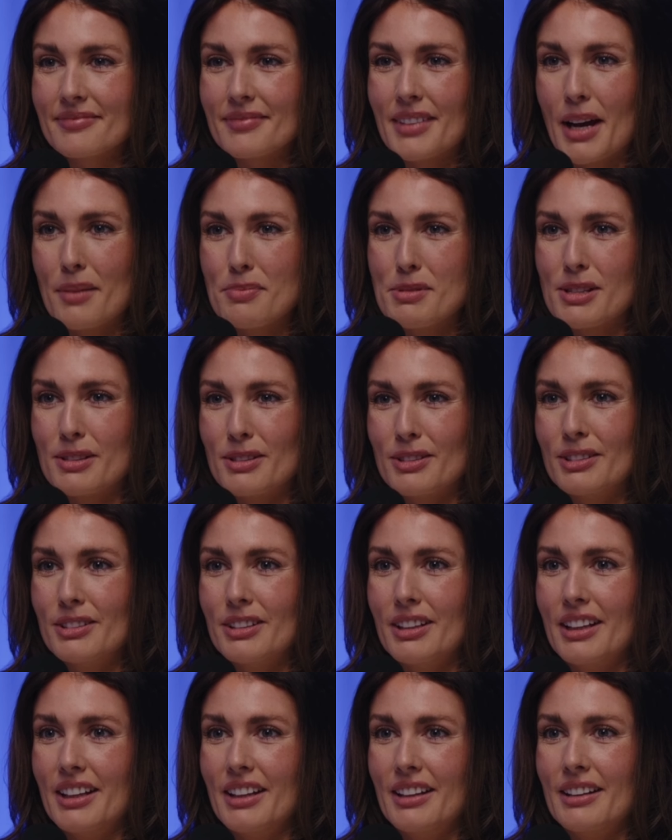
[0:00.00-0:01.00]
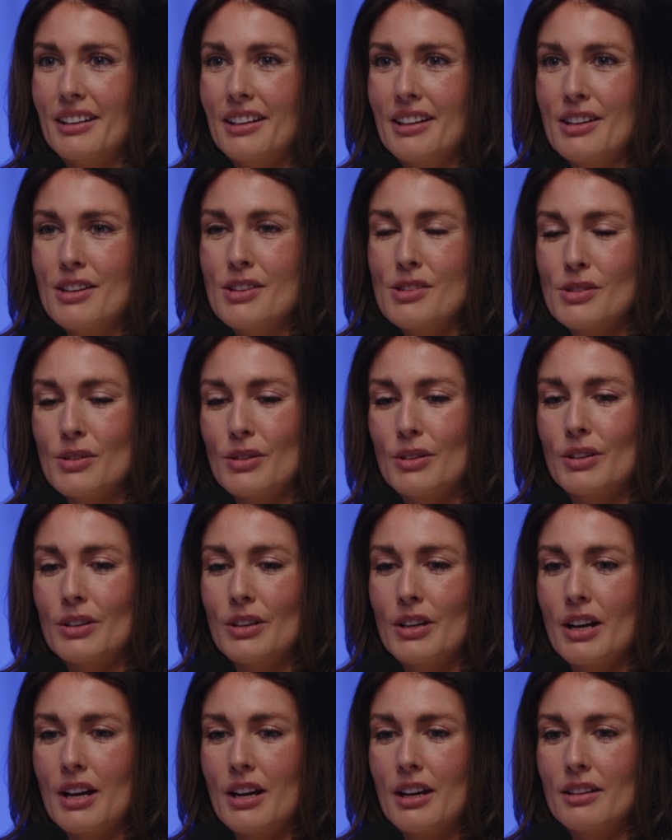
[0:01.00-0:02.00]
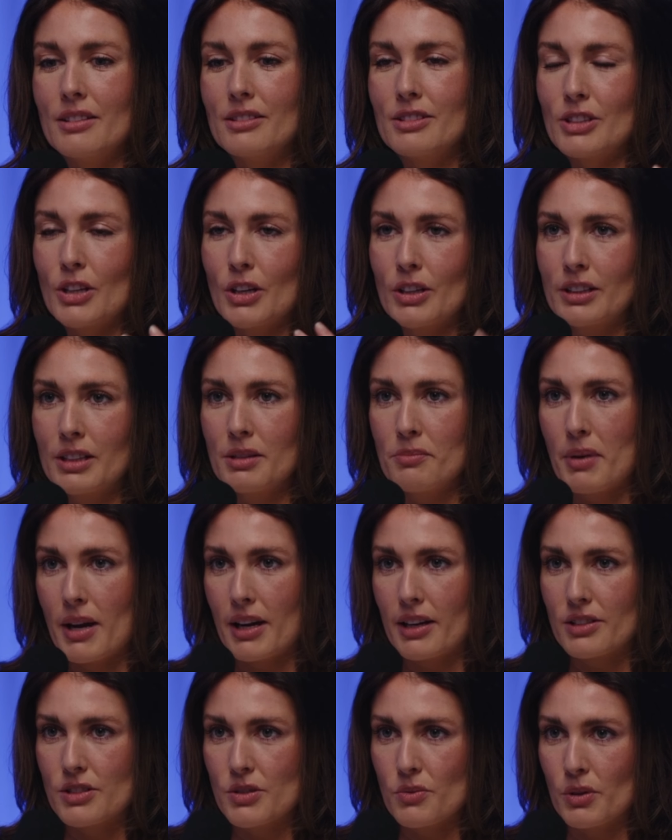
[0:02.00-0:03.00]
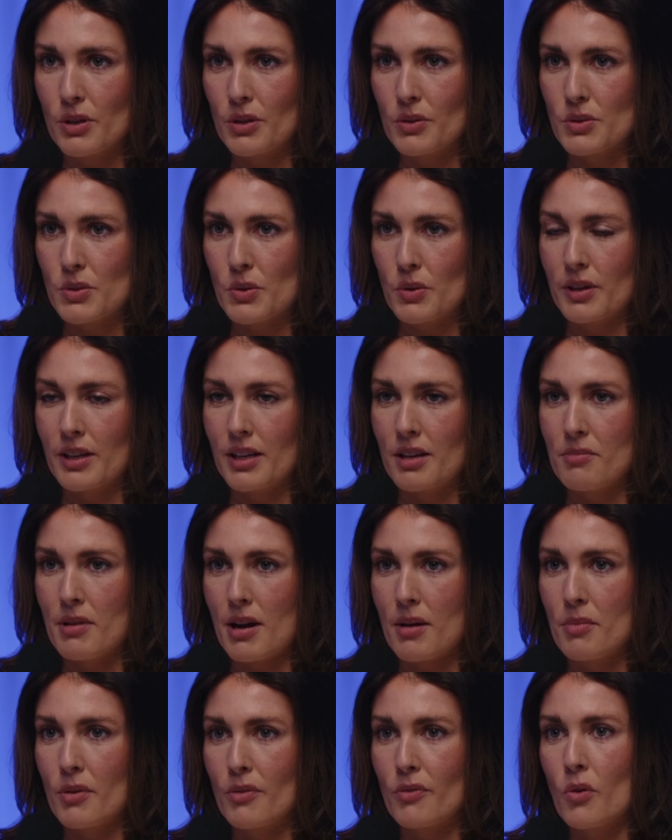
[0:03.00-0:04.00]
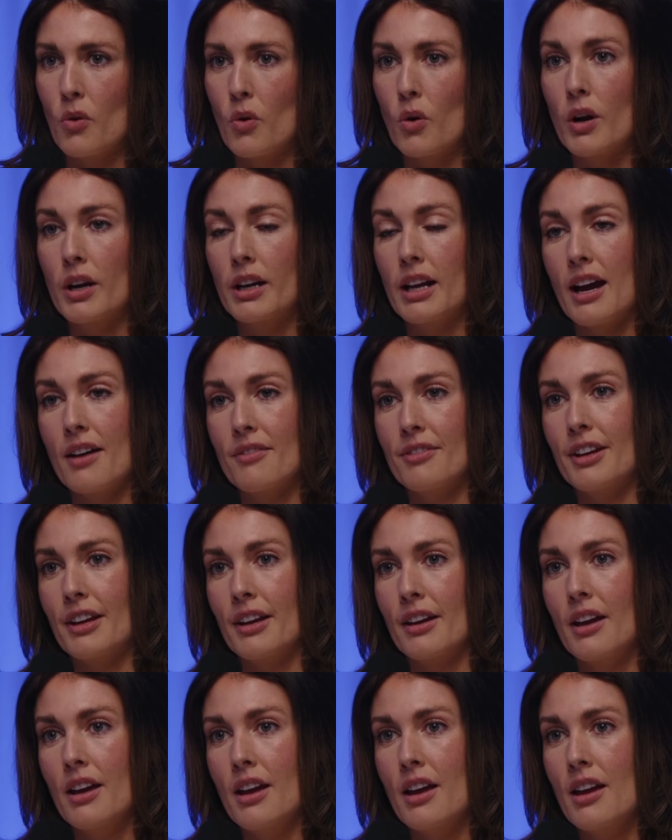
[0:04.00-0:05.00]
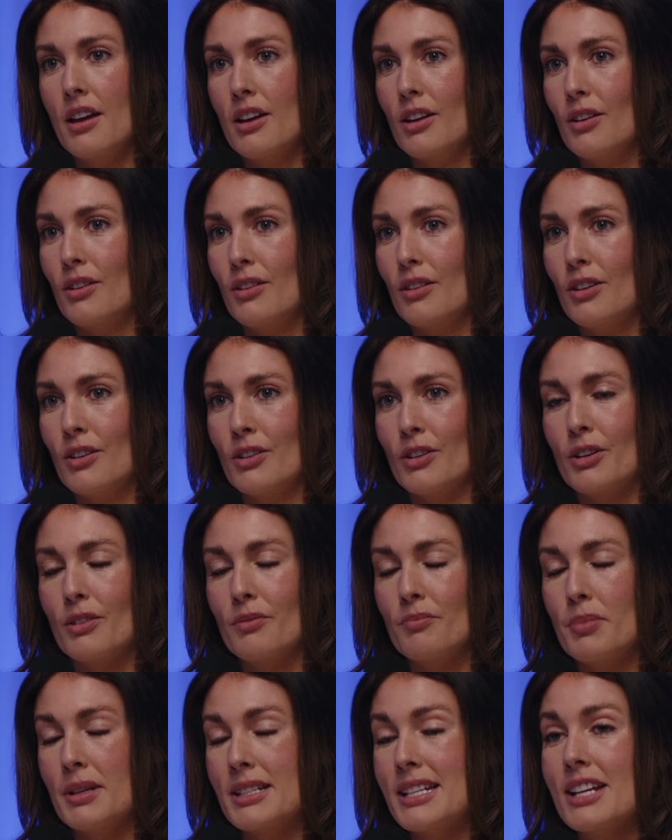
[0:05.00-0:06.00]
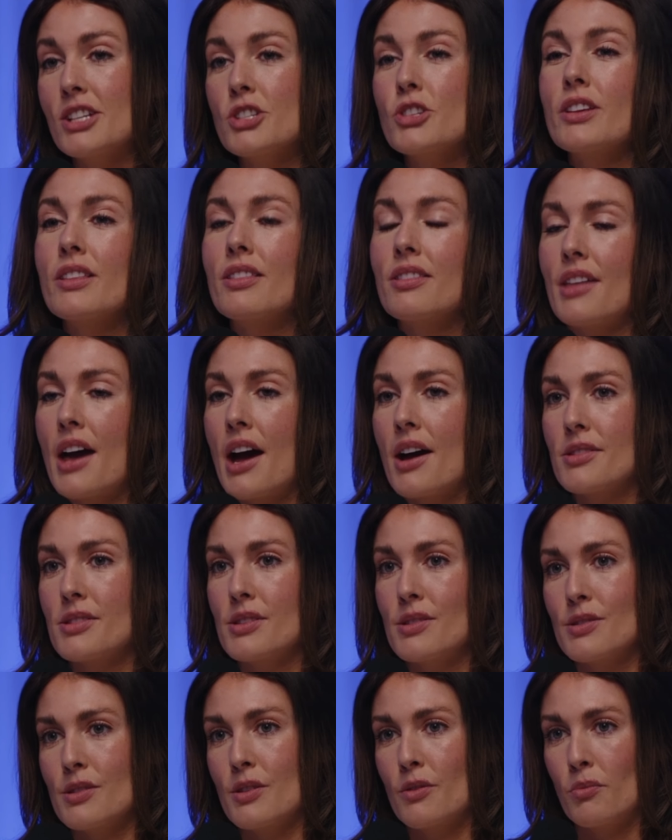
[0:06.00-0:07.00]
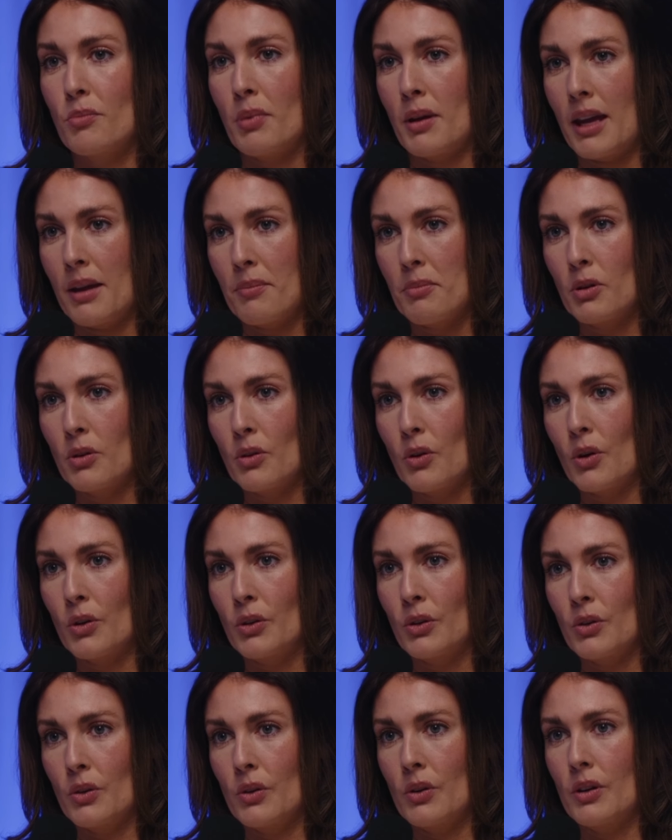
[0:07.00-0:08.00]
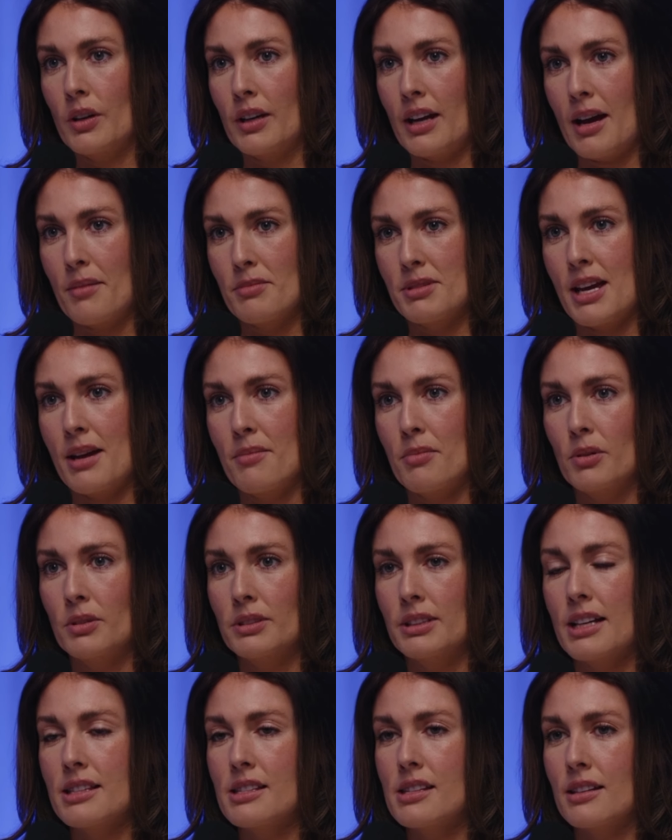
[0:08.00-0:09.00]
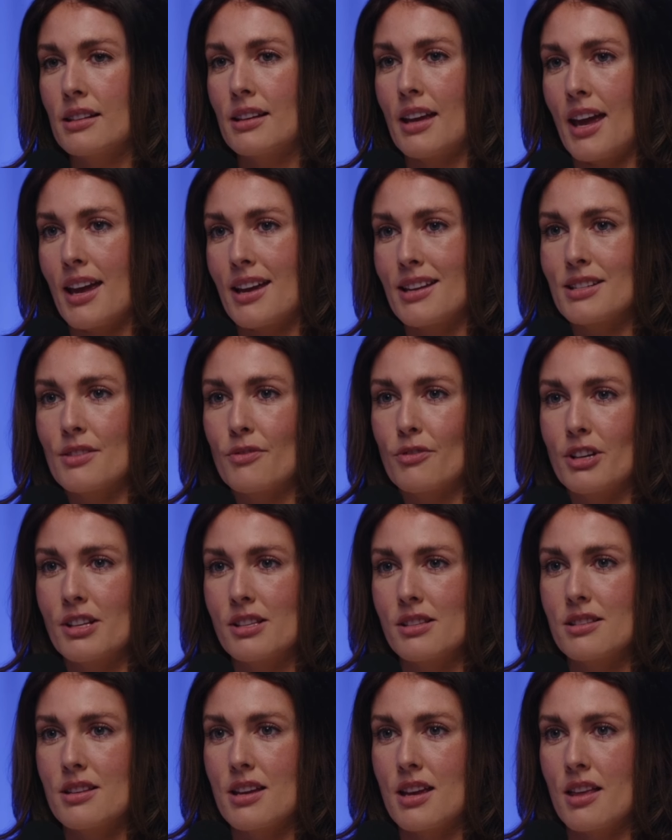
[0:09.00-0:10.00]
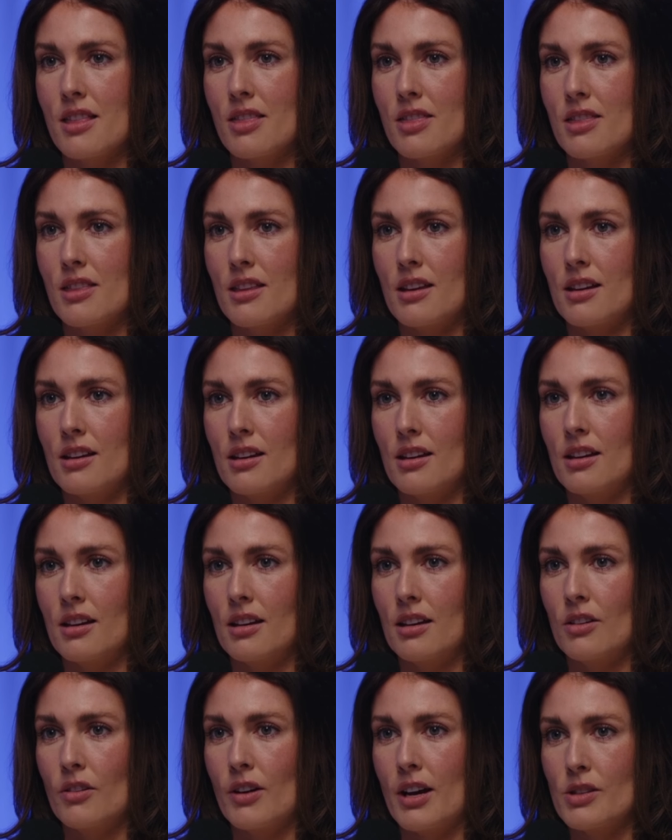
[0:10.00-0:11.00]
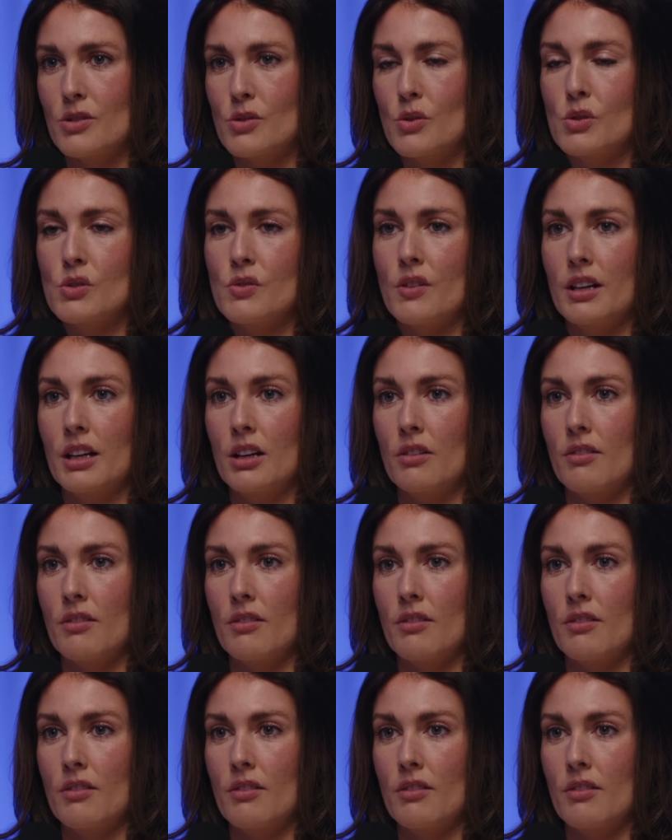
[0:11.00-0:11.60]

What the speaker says: Absolutely. So circling back to what you were talking about before, and having potentially thousands of people on your cap table, that's a key difference in the crowdsource funding